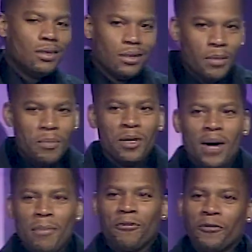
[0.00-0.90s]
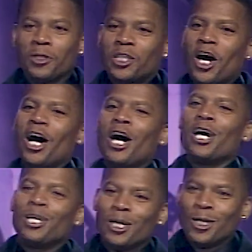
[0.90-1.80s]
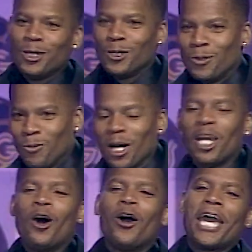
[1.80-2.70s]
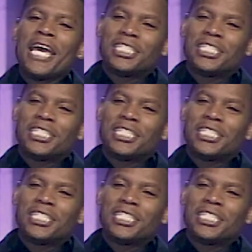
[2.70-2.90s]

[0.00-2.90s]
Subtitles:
Remember your mama first car? One long ass